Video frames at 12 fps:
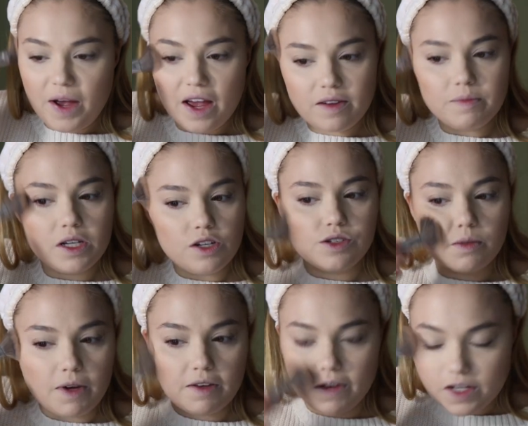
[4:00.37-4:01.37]
I have been using
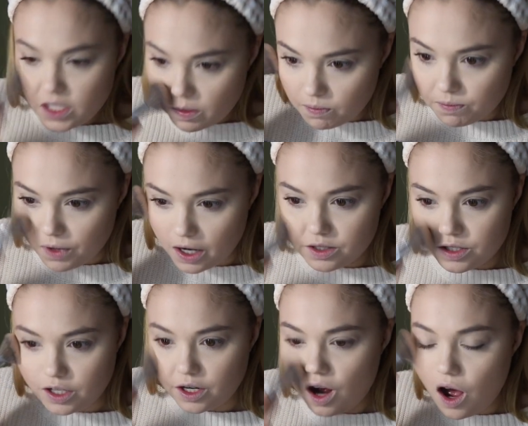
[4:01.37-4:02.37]
my Fenty
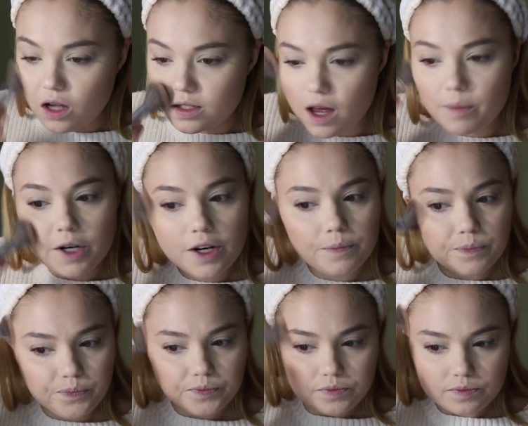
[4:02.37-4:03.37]
bronzer all summer
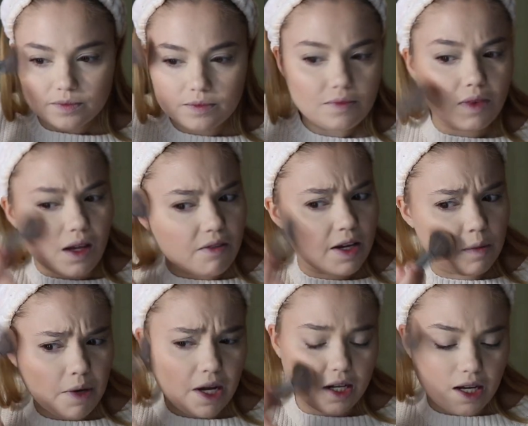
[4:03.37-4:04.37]
I've hit
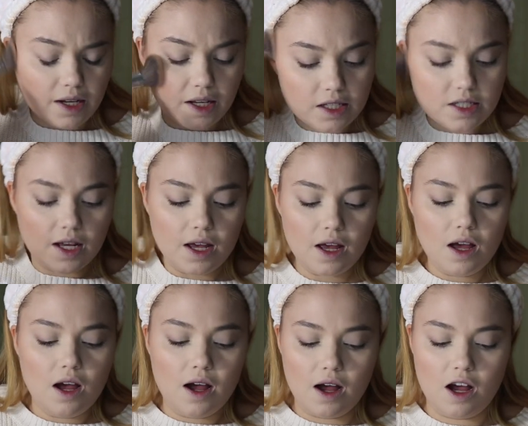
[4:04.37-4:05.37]
pan on it,
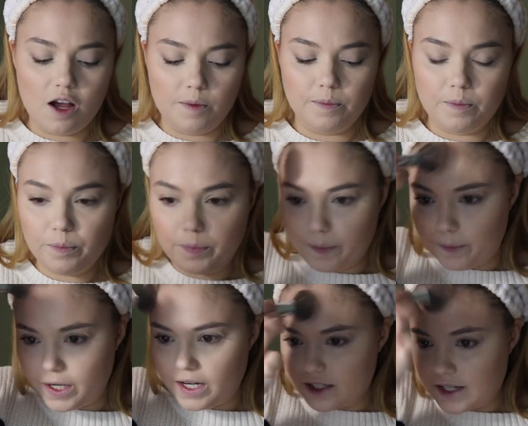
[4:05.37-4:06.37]
um,
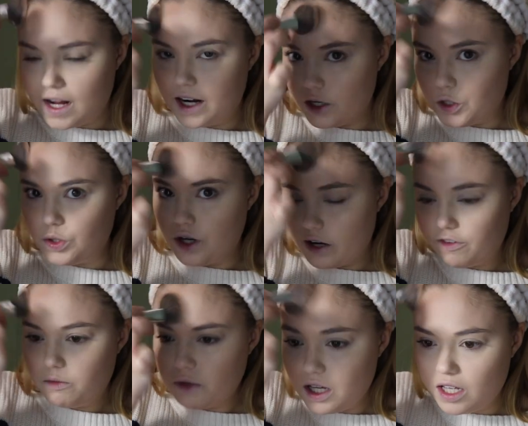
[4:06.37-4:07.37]
but it's kind of too dark
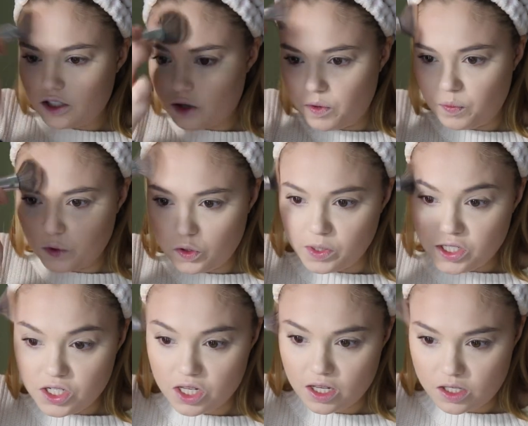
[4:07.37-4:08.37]
for me, and so I
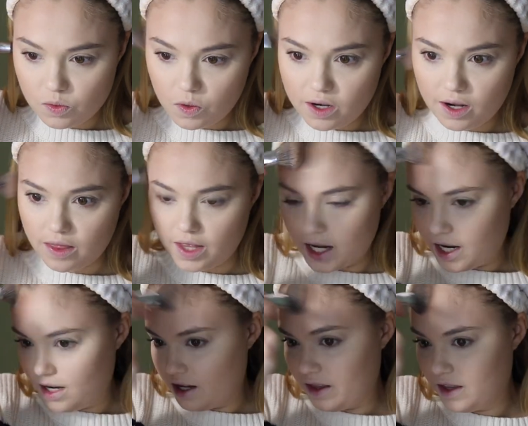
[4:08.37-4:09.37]
switched to this one, and
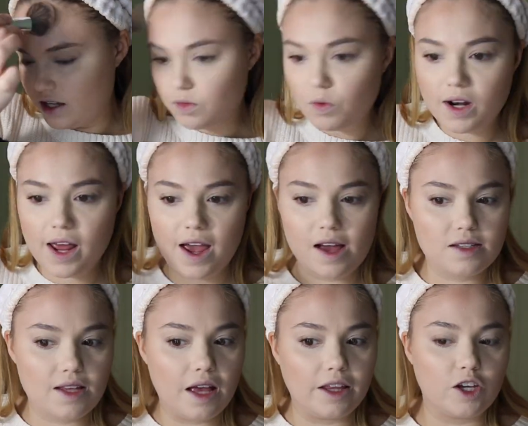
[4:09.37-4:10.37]
then this one has
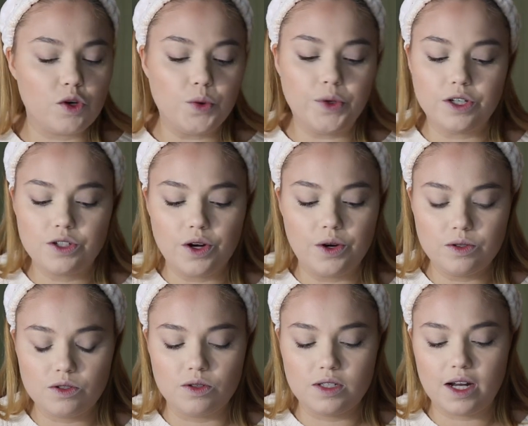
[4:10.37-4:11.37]
that like cooler tone,
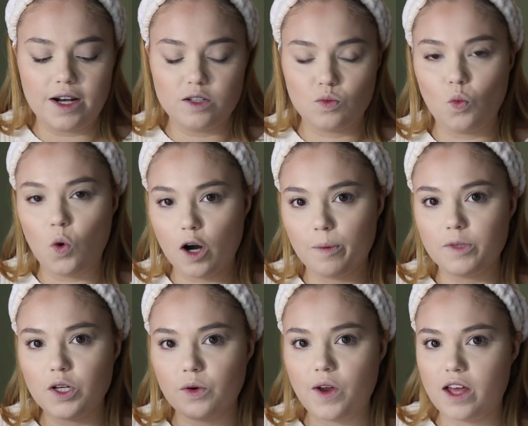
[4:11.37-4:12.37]
so it's not as warm
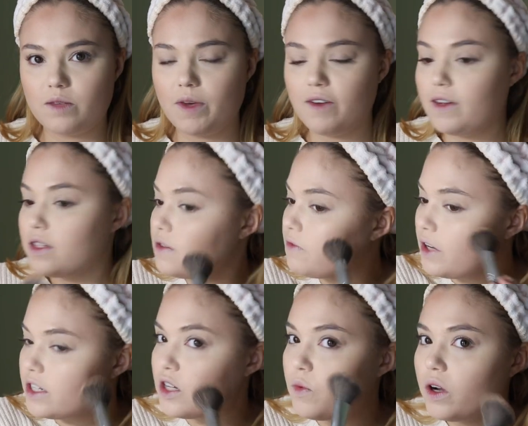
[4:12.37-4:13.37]
toned as my
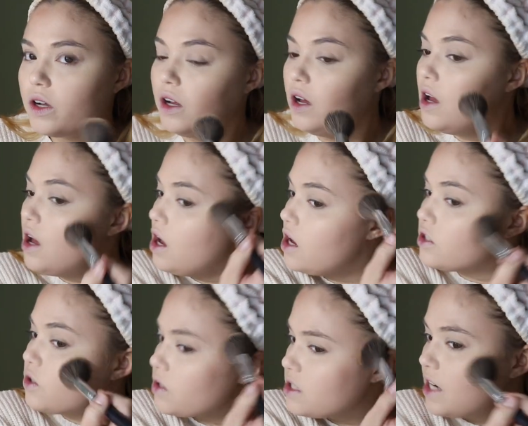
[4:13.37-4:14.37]
Fenty one,
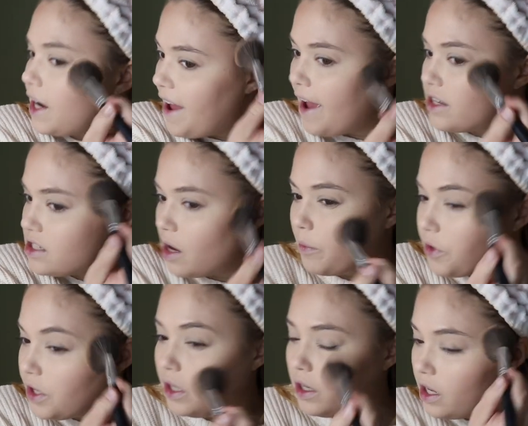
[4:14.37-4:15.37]
so it's not as
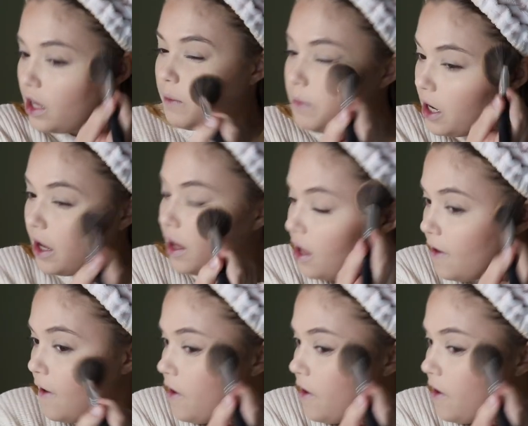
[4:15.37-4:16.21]
summery looking, but